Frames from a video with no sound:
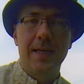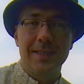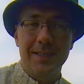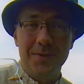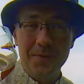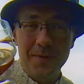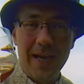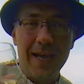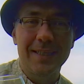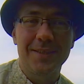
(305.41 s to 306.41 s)

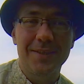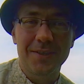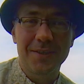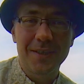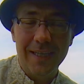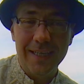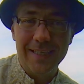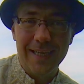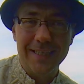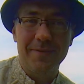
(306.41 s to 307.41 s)
So, as usual, this
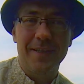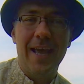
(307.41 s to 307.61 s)
has been